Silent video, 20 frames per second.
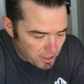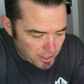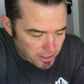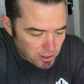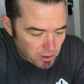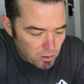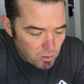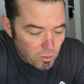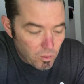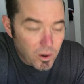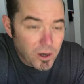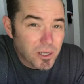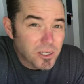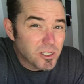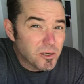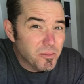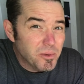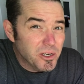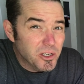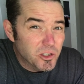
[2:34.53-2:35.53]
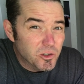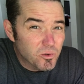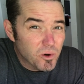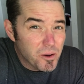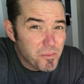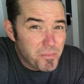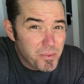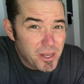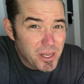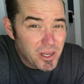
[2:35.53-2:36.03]
I don't want it to be
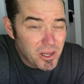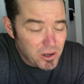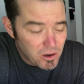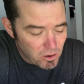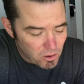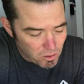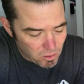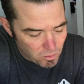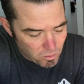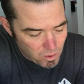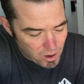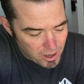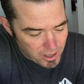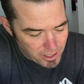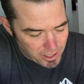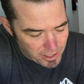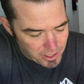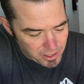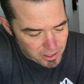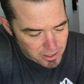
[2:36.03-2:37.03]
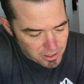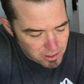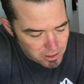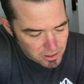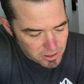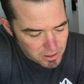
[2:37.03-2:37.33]
drippy or runny.